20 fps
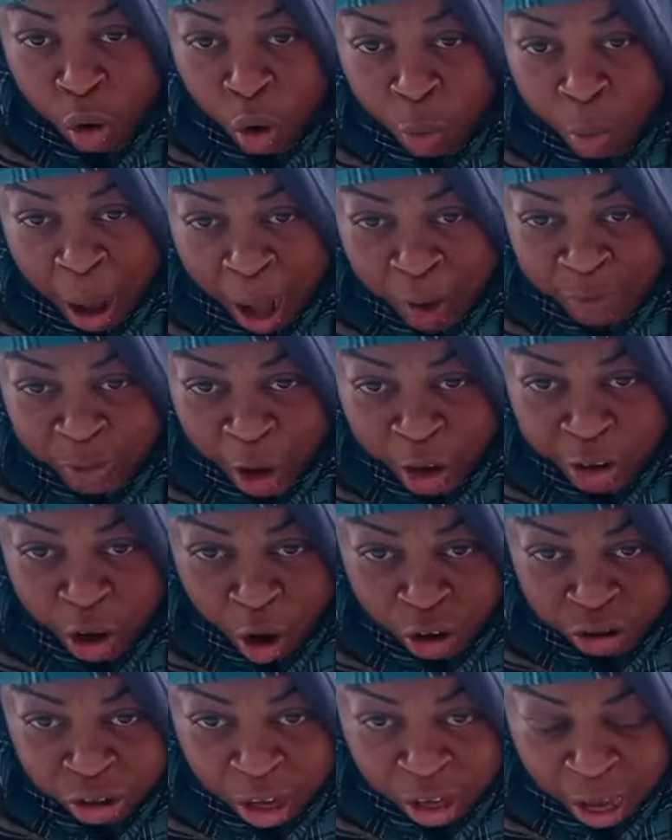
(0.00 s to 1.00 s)
Come off your
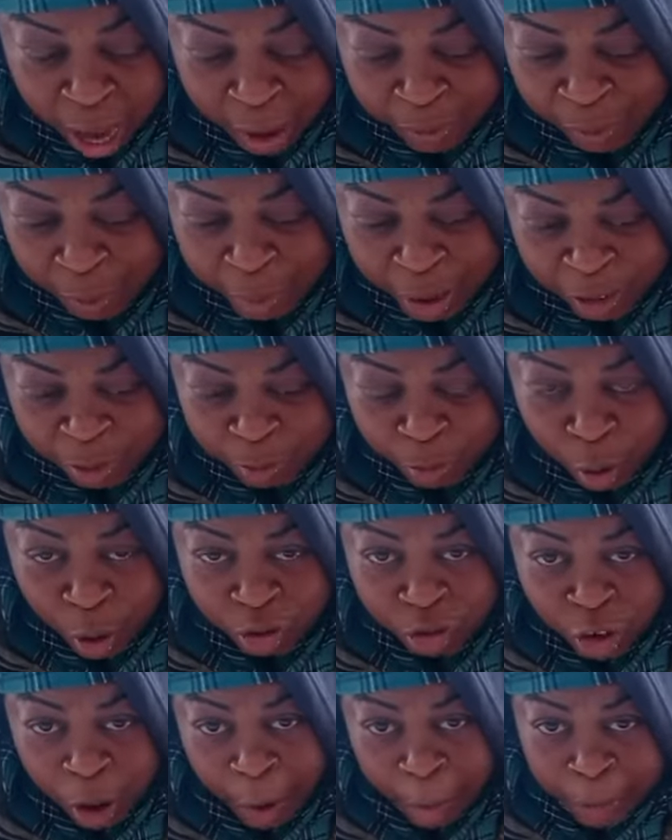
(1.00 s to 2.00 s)
dirty girl from
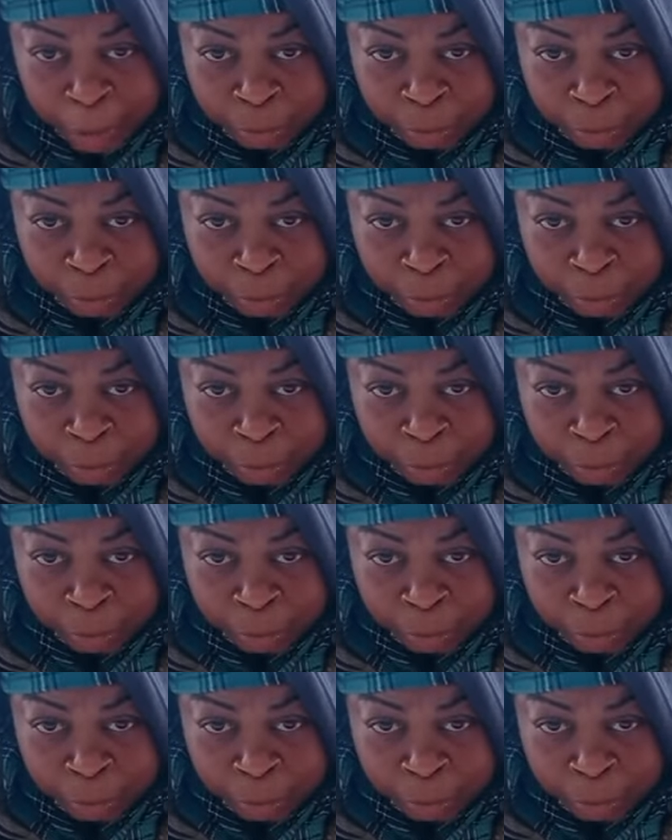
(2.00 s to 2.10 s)
expose you.